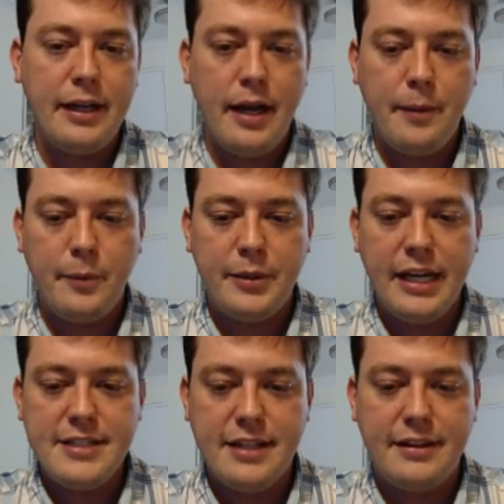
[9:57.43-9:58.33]
I would
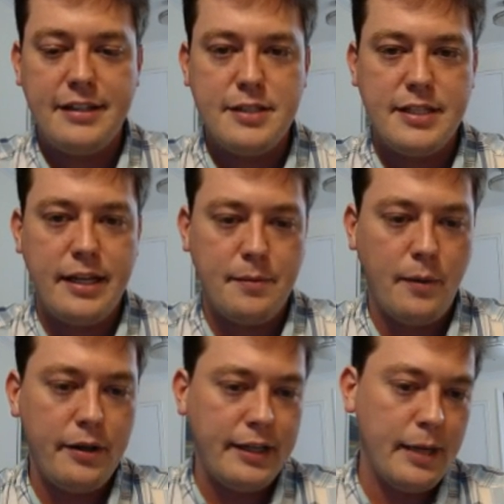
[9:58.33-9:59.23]
guess that these
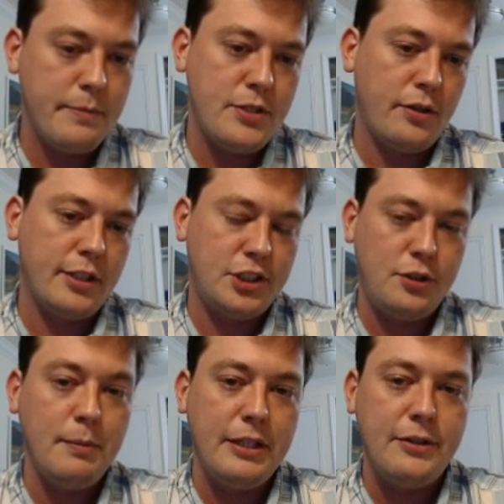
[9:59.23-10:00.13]
games are
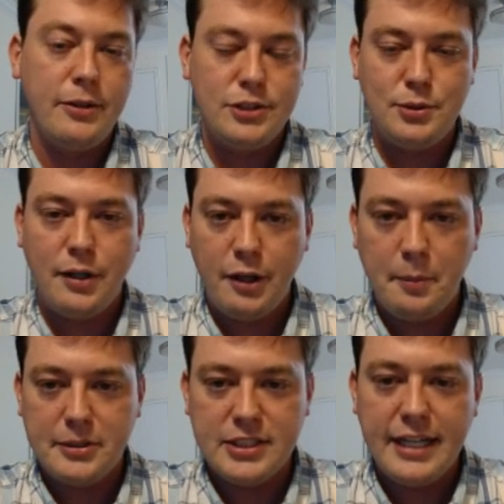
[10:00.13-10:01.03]
extremely close to
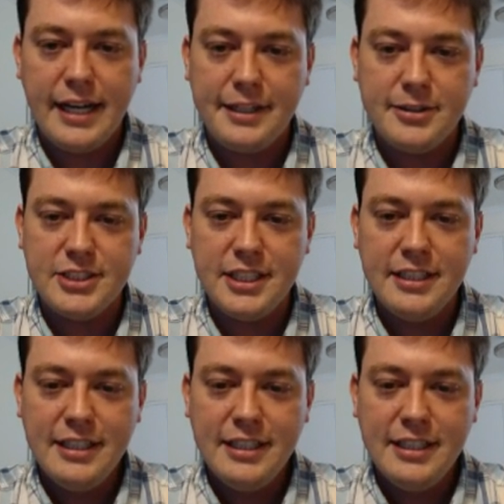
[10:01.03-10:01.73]
100% accuracy.